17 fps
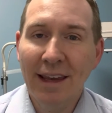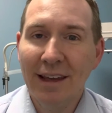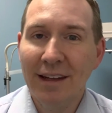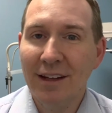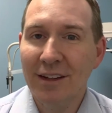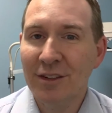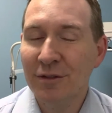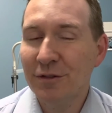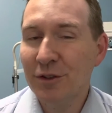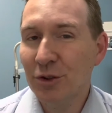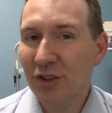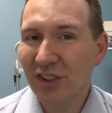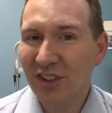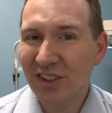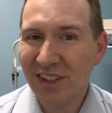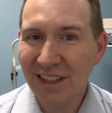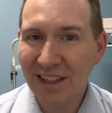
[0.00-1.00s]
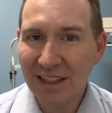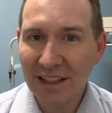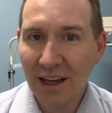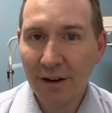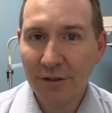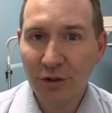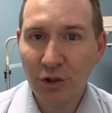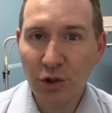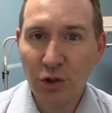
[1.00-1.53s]
It doesn't feel sticky
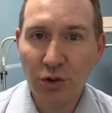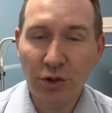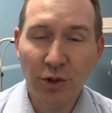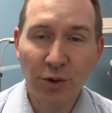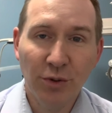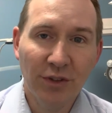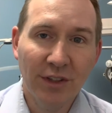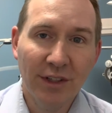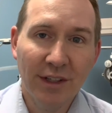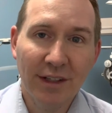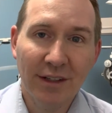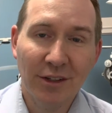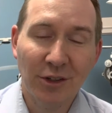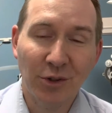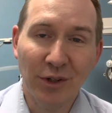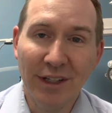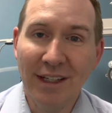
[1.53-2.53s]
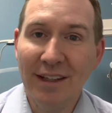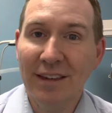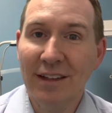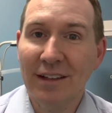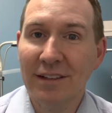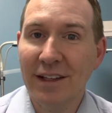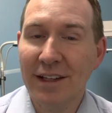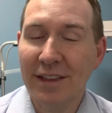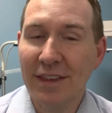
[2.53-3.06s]
after you use it or
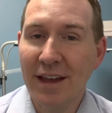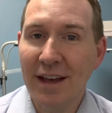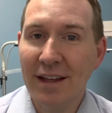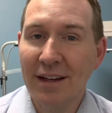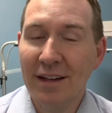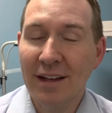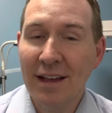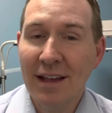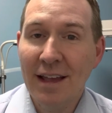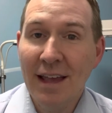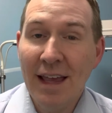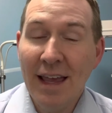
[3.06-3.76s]
anything like that.